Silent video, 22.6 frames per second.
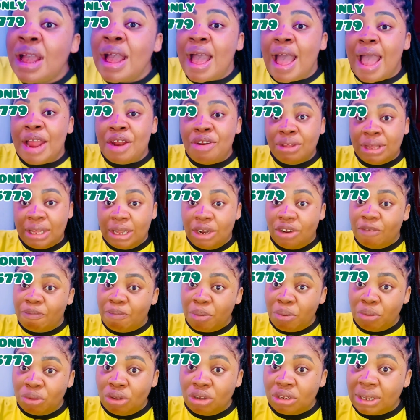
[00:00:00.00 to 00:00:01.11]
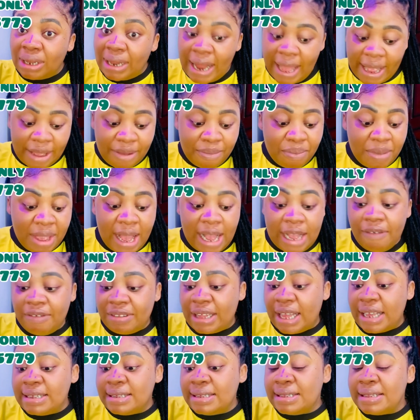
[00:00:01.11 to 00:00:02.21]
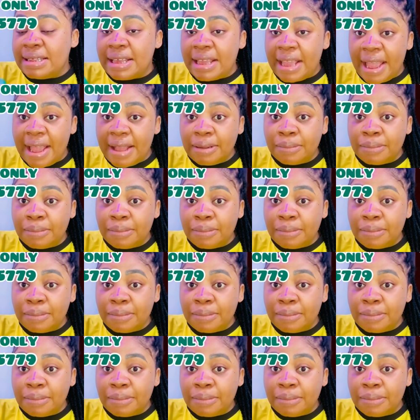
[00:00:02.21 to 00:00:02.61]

I know that a lot of people don't like me advertising here,